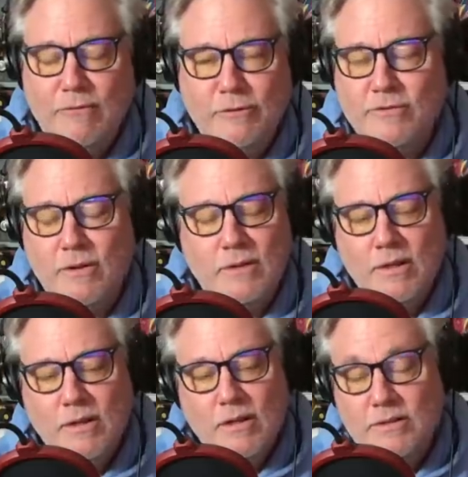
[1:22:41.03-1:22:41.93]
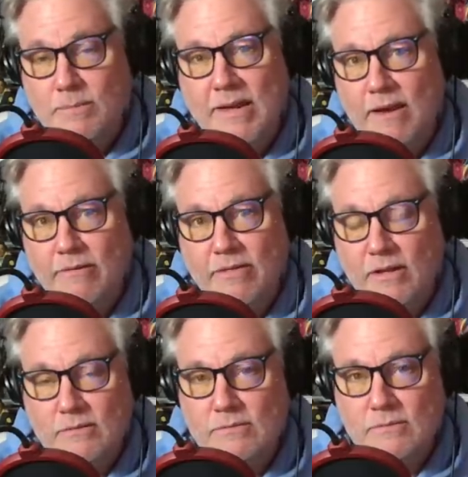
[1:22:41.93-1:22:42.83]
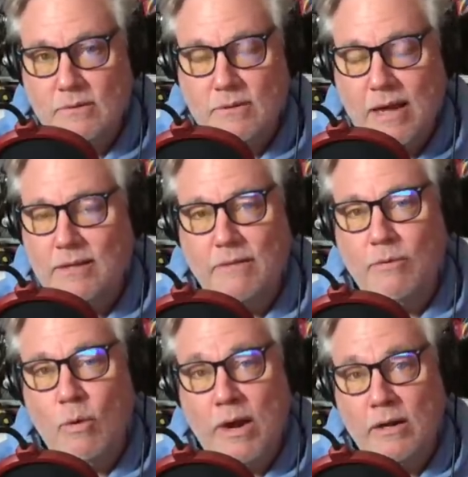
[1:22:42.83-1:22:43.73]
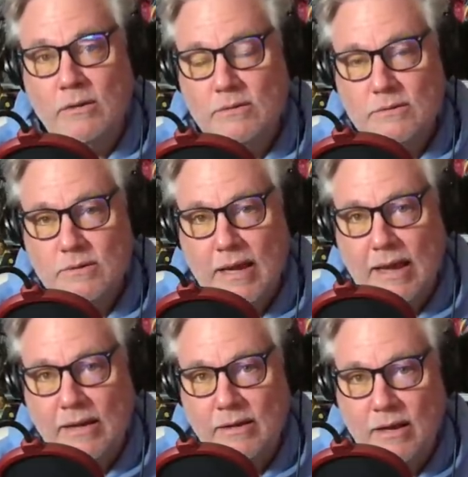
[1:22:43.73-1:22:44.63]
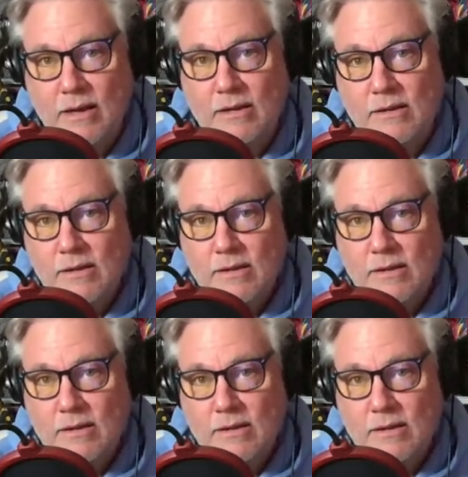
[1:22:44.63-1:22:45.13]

first of all, to me, everything, I love The Wire, and the